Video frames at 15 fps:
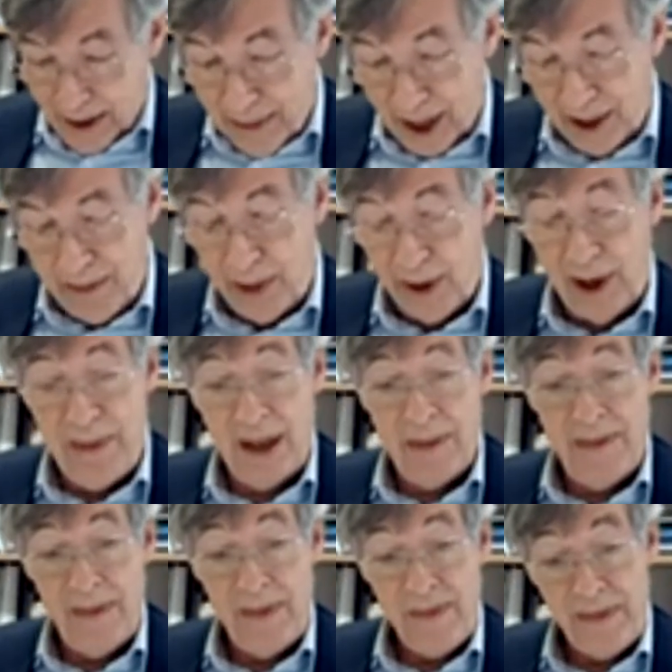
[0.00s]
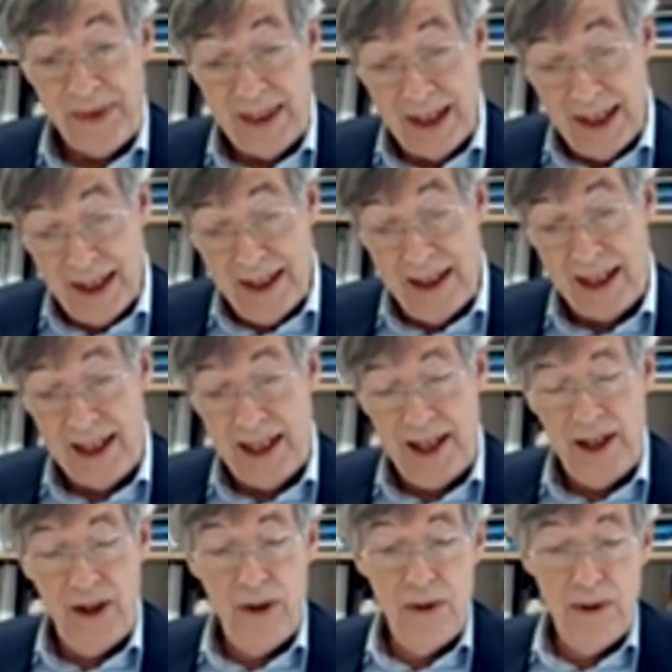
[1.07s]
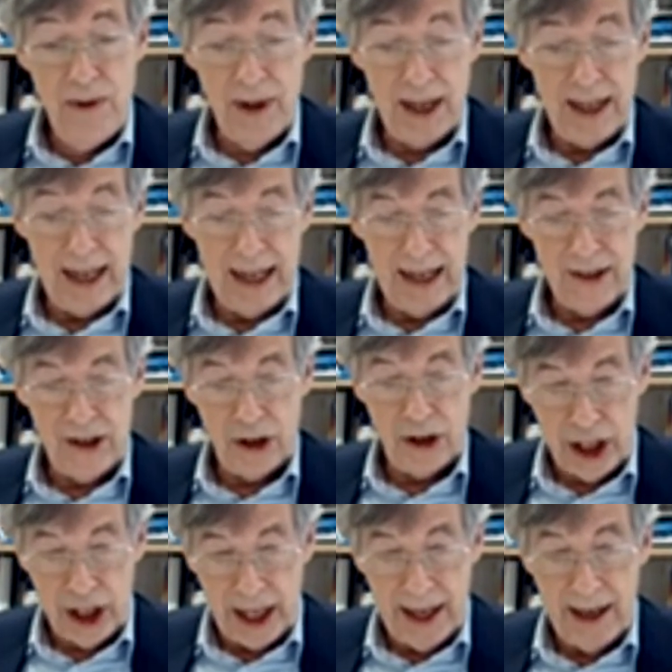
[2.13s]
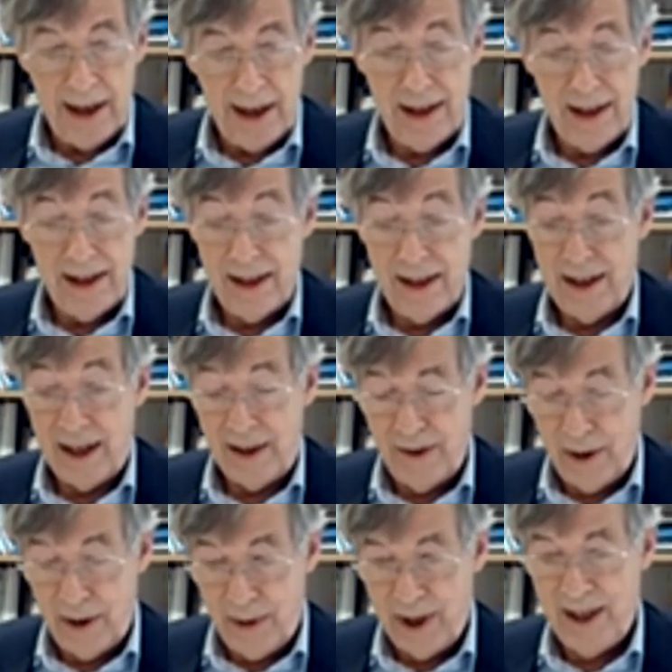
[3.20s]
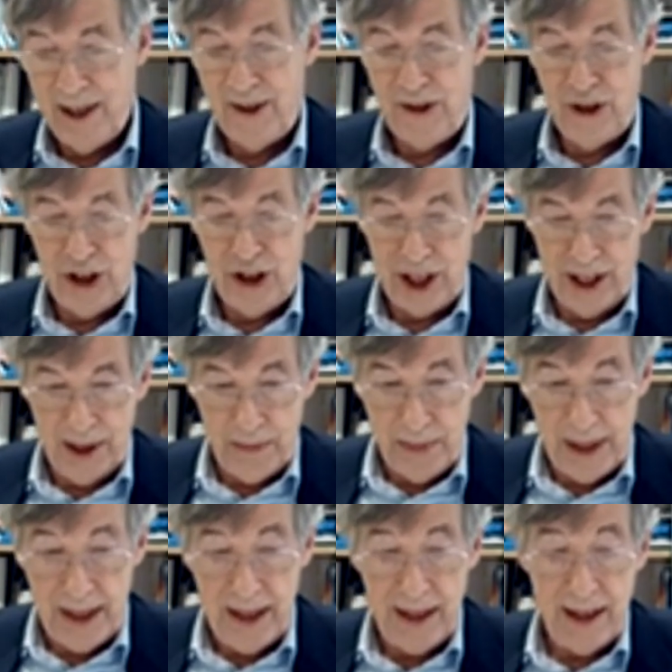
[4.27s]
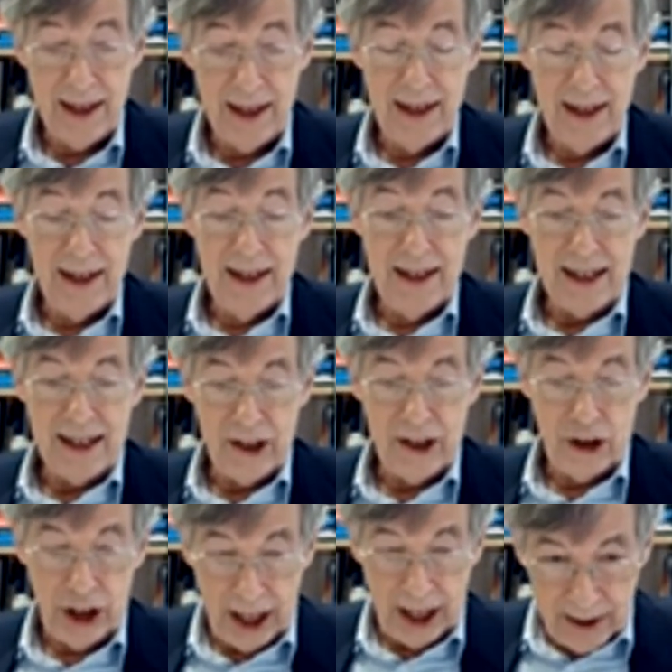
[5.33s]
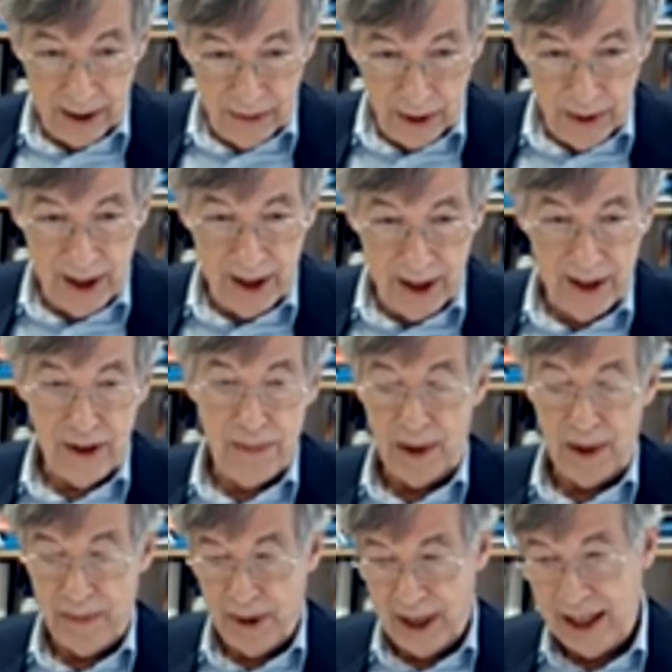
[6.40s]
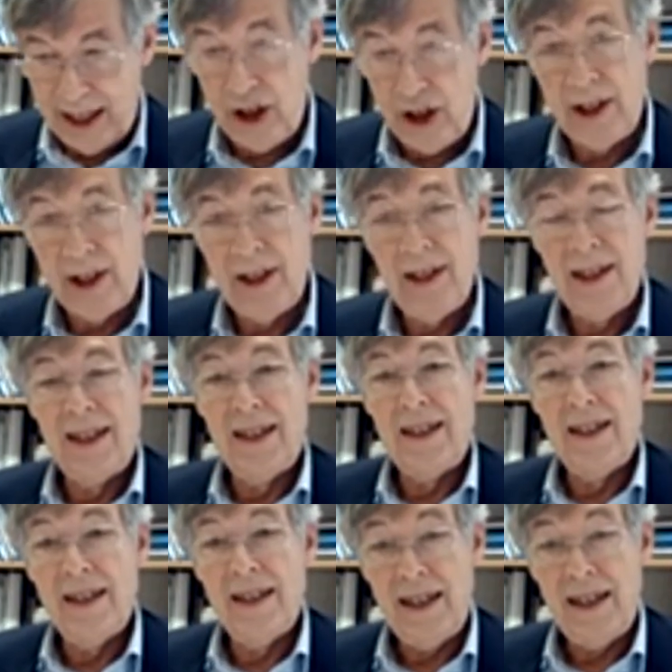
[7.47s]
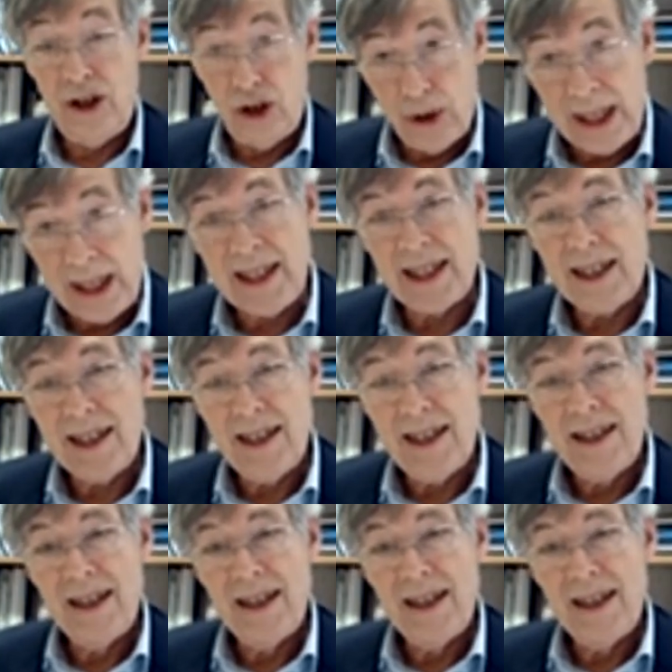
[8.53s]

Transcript: Small problem, the EU as a share of the world's GDP, as a share of the world's population, is shrinking.